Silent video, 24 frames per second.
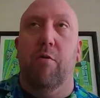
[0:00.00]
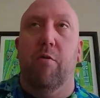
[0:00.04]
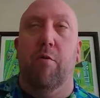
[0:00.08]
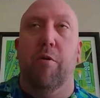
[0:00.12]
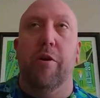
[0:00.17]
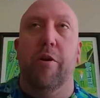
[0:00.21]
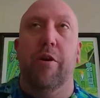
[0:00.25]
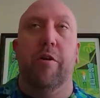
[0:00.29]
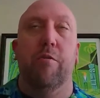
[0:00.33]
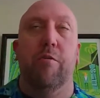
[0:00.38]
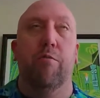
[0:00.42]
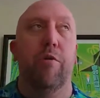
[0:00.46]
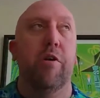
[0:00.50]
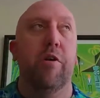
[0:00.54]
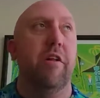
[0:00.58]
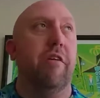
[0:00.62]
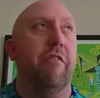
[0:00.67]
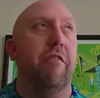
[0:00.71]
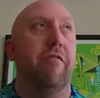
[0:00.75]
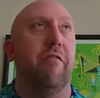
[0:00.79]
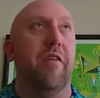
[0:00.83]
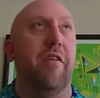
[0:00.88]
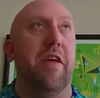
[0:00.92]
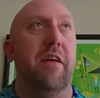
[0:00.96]
where you could really
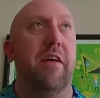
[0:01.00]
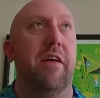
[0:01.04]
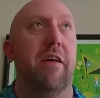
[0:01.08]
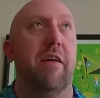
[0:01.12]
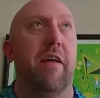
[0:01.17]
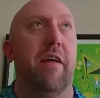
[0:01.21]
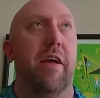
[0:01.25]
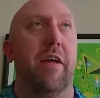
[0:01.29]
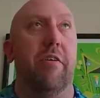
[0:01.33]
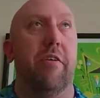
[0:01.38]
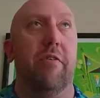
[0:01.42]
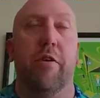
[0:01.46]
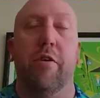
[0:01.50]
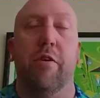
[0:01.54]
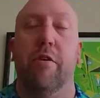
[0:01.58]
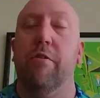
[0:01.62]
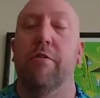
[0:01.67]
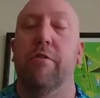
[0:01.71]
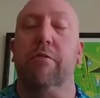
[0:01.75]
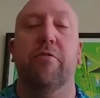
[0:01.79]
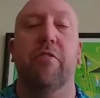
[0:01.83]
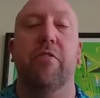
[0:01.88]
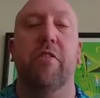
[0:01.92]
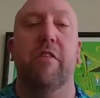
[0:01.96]
feel like you could
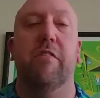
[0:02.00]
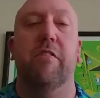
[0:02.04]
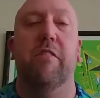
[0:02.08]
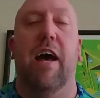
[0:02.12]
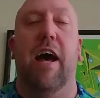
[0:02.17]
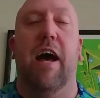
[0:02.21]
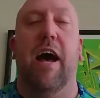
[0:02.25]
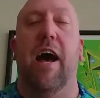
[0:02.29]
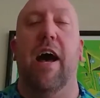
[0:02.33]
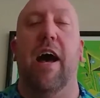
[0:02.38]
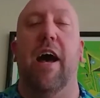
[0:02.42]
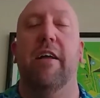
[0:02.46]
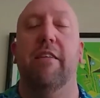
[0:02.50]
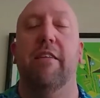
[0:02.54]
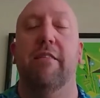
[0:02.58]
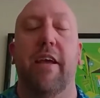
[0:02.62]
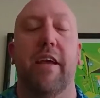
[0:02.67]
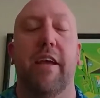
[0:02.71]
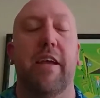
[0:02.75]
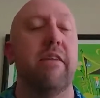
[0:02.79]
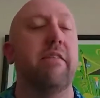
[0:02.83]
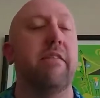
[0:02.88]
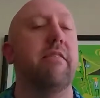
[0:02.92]
loosen the tie and take a